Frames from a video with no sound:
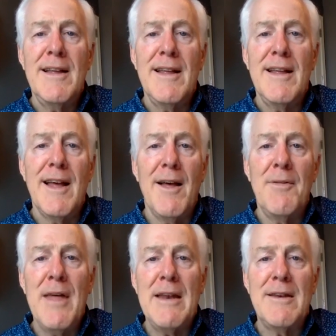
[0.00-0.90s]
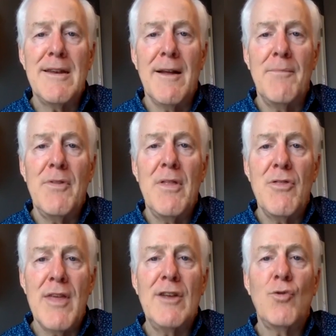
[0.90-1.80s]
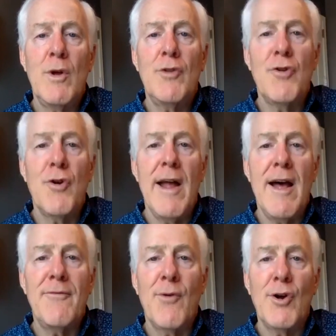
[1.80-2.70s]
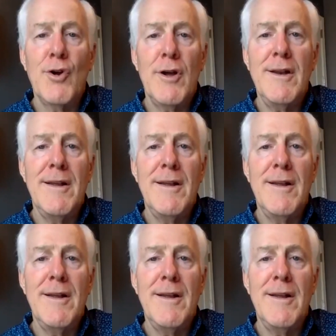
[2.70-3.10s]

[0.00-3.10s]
that things will turn out for good.